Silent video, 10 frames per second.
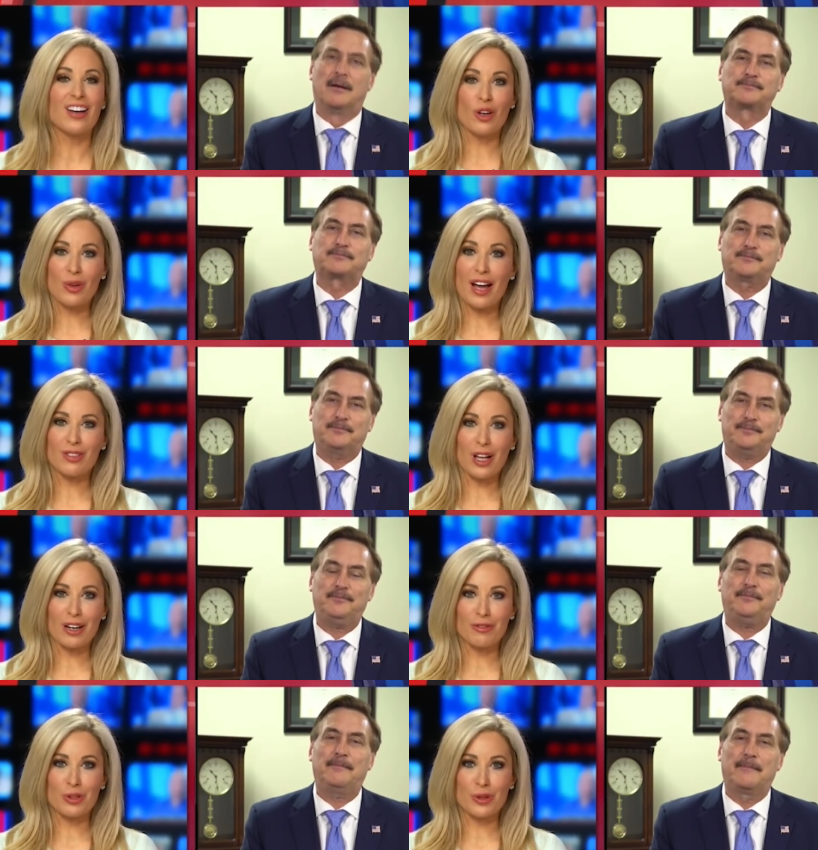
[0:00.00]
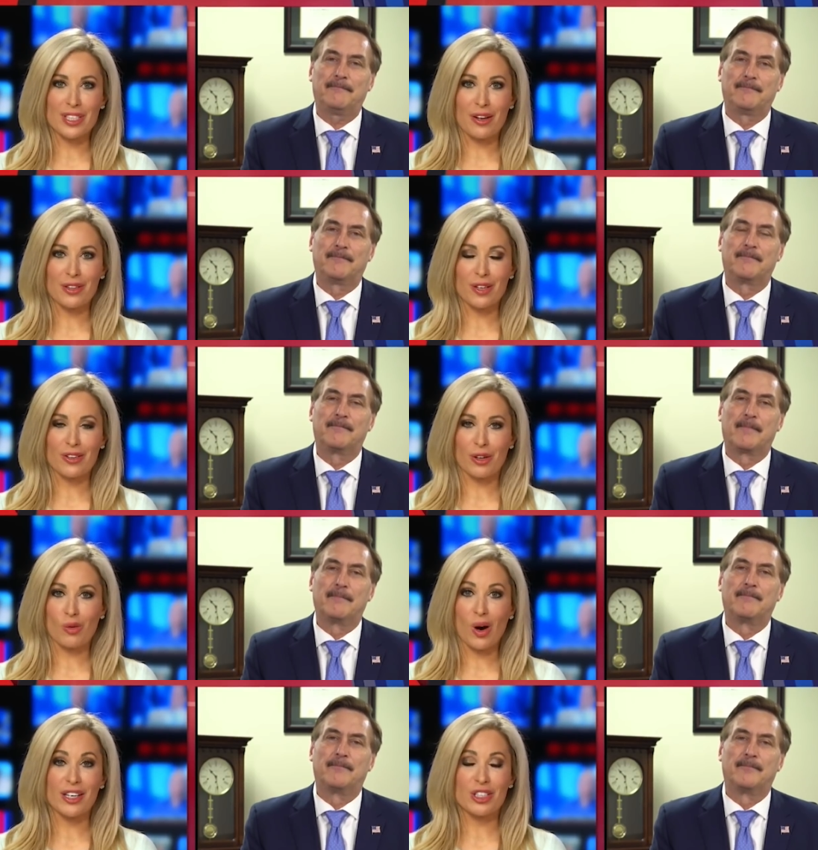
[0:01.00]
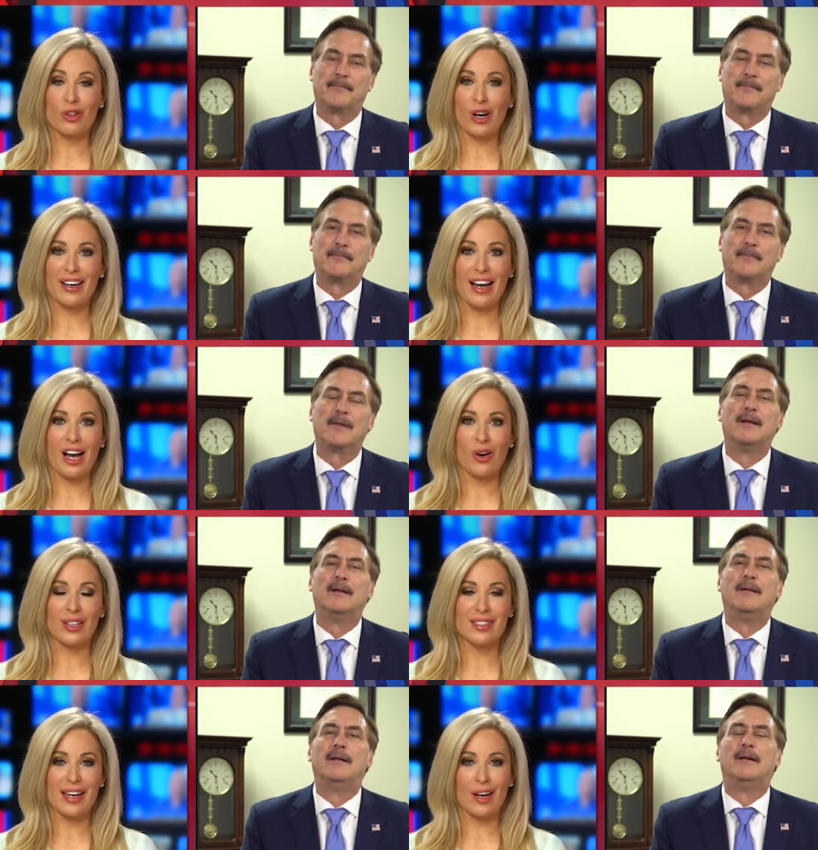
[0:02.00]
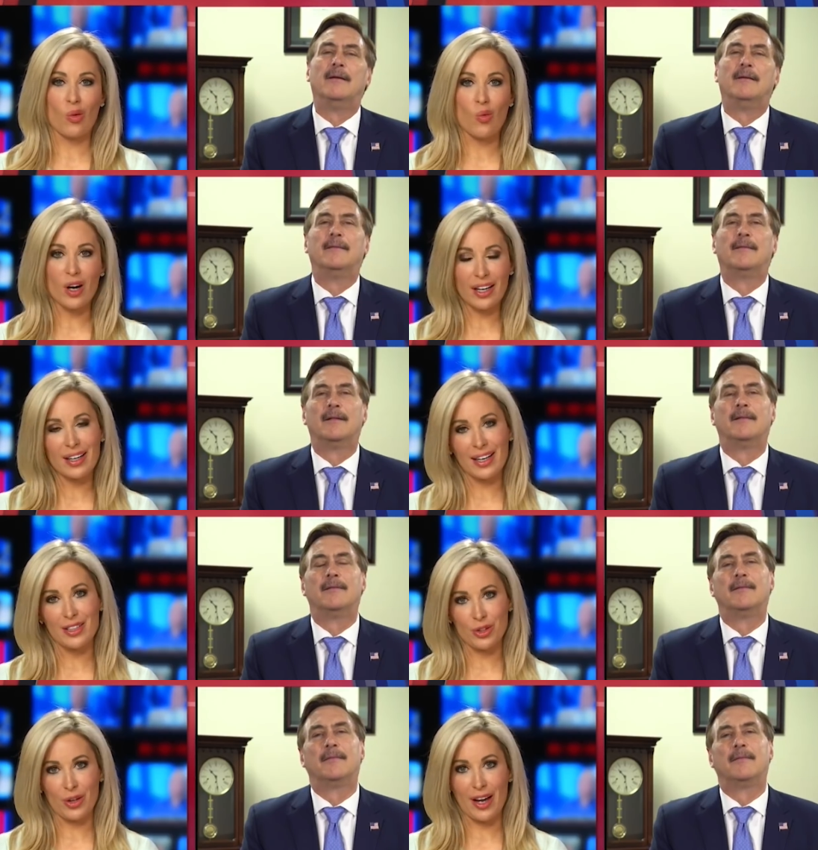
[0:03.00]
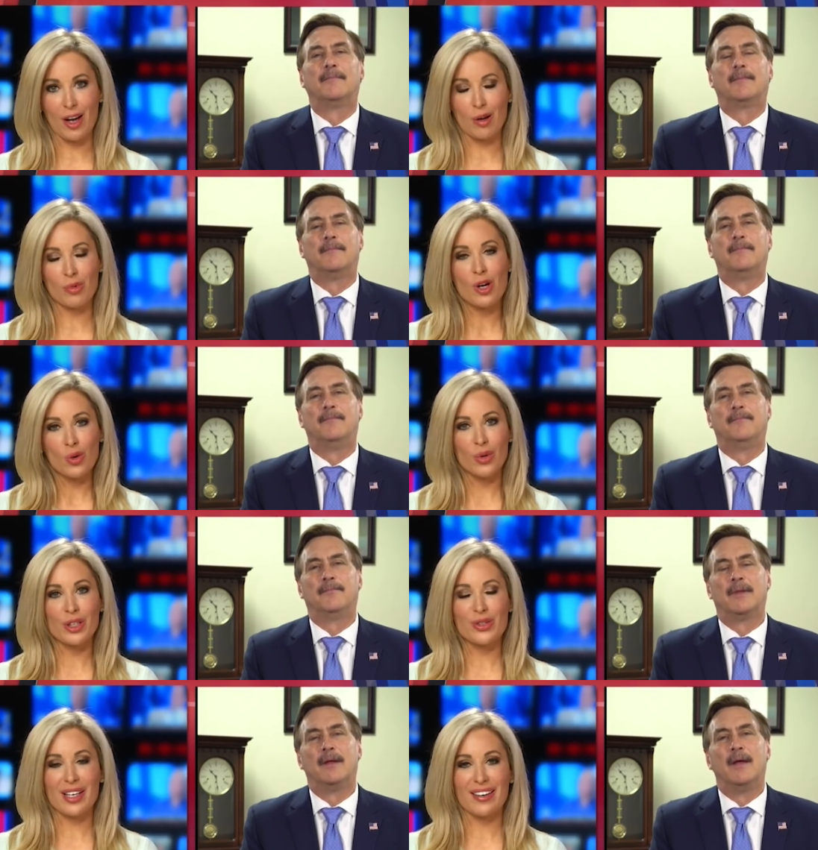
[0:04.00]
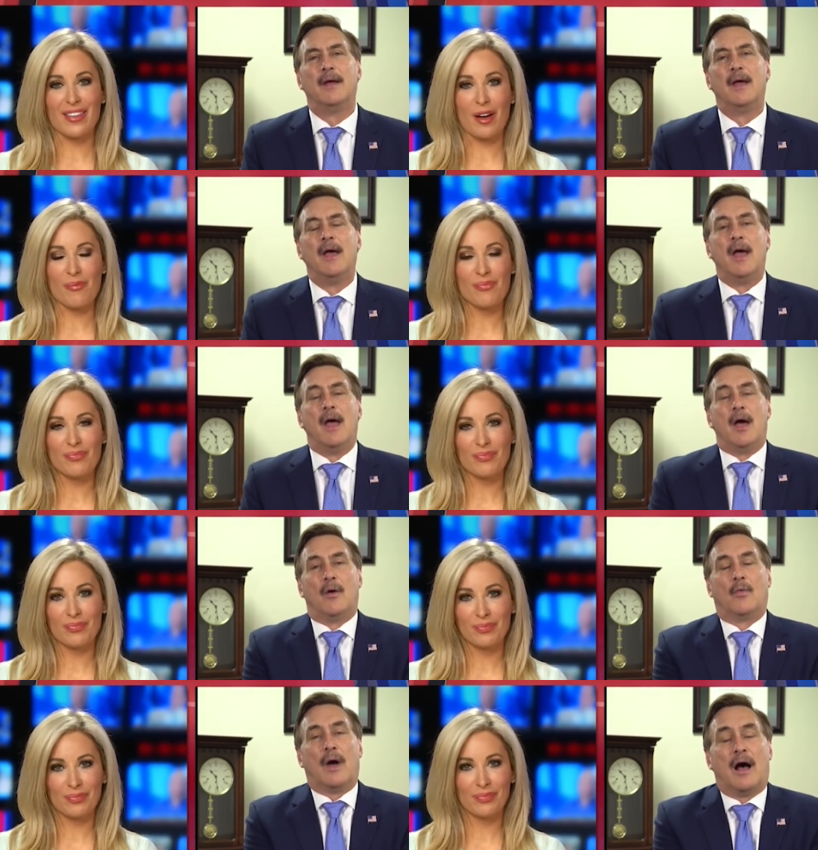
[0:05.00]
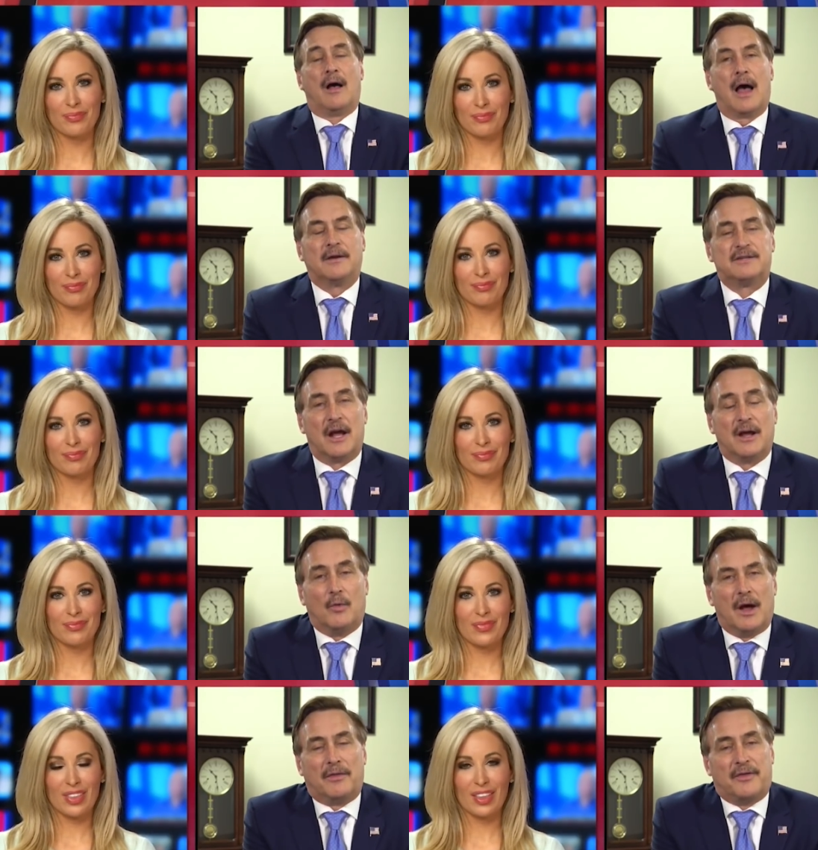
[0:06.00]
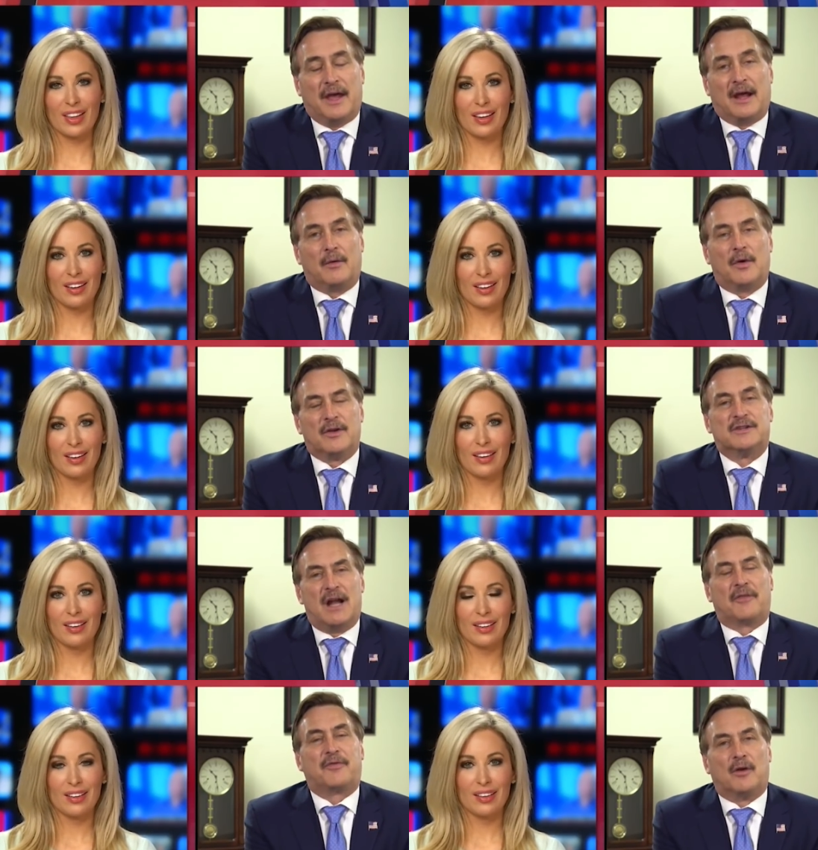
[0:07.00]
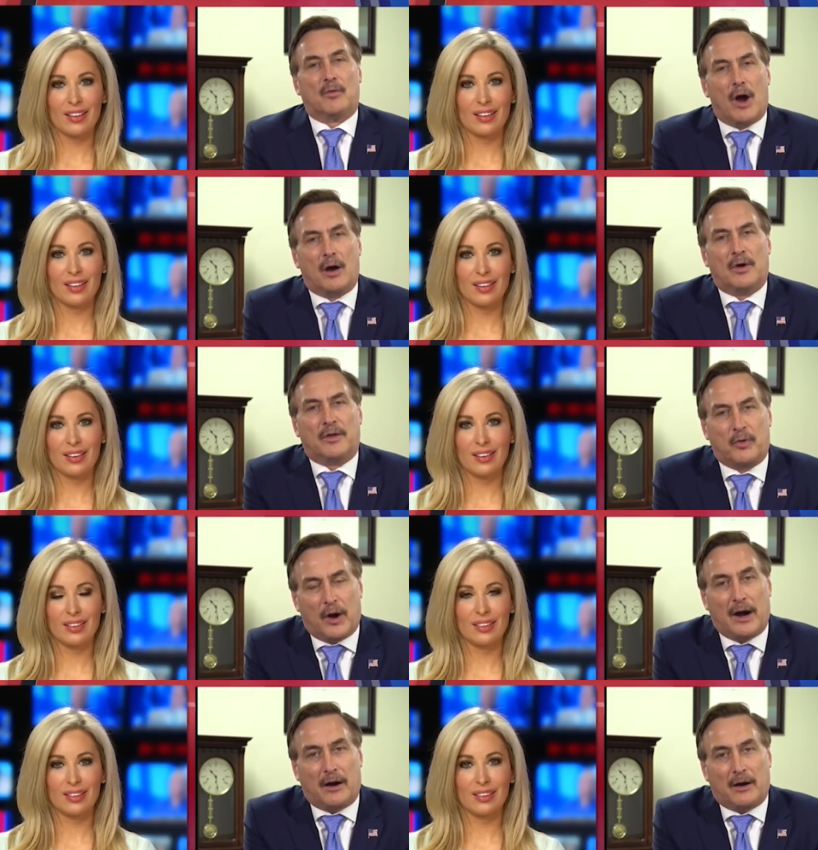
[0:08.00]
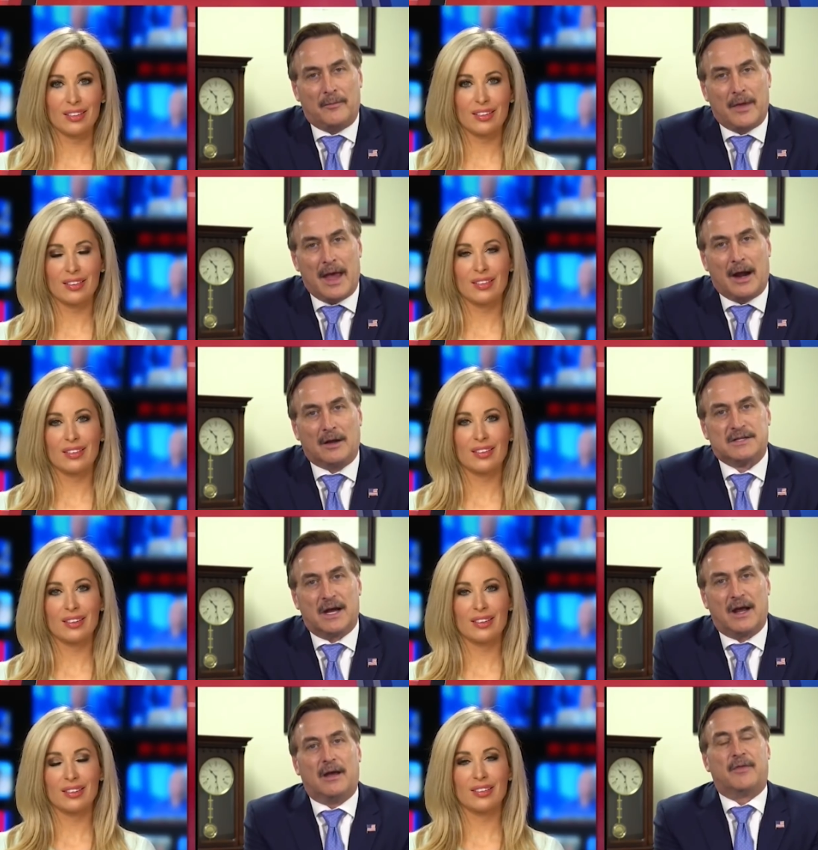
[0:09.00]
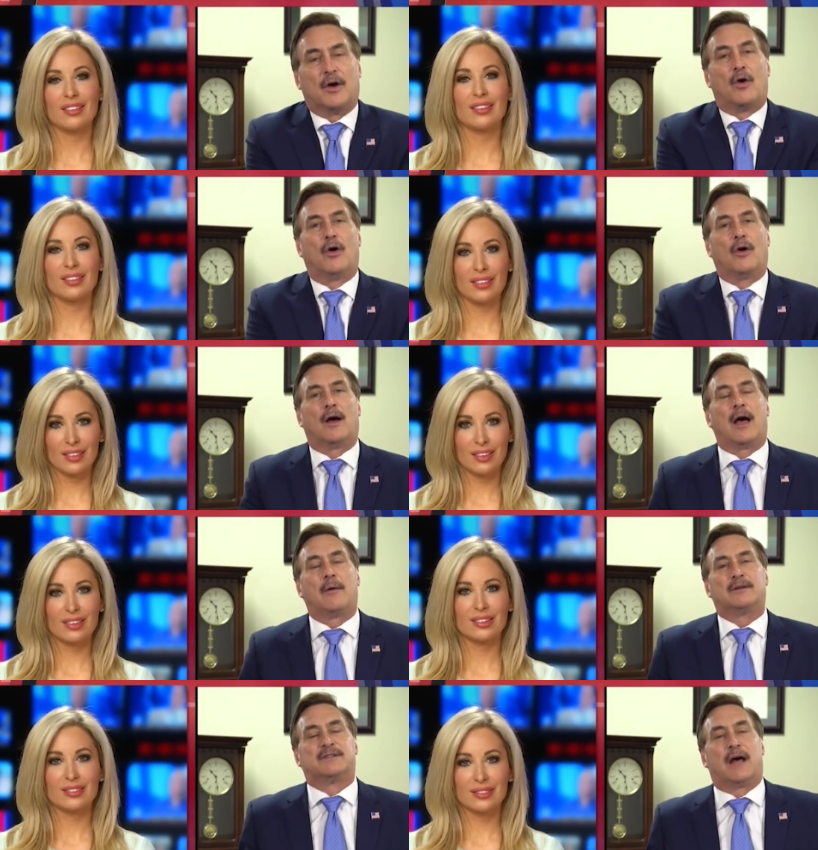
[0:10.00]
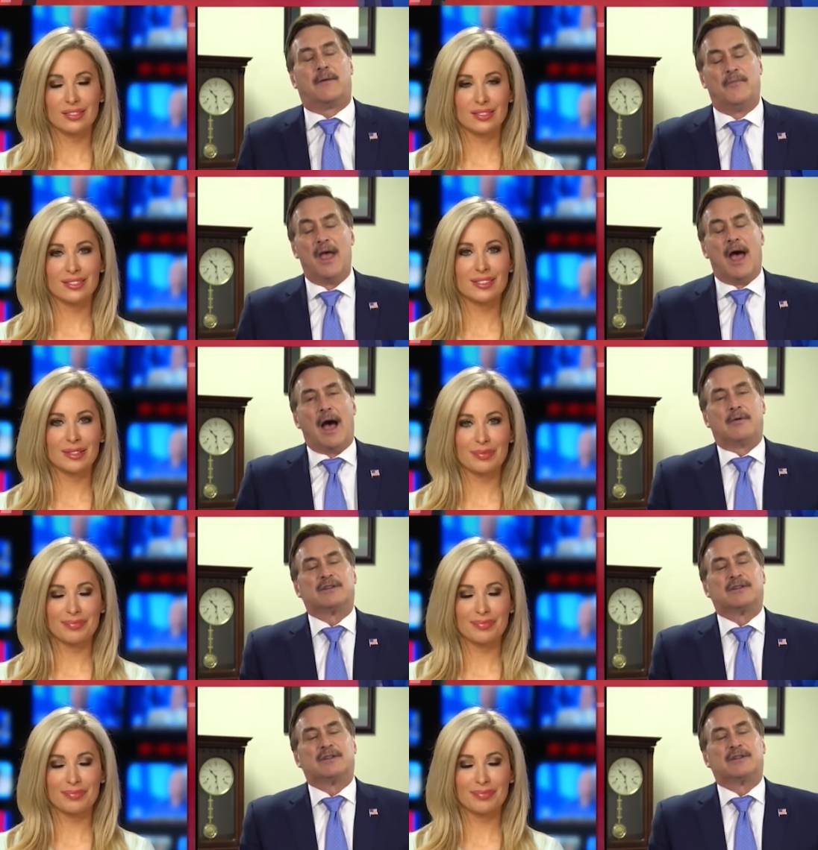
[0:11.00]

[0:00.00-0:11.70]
Speaker 1: Yeah. I know we have a lot of viewers out there that are watching right now and saying, What can I do to help? What do you say to them?
Speaker 2: Well, I tell you one thing there's nothing wrong with prayer. And I'll tell you, the whole I was uh, I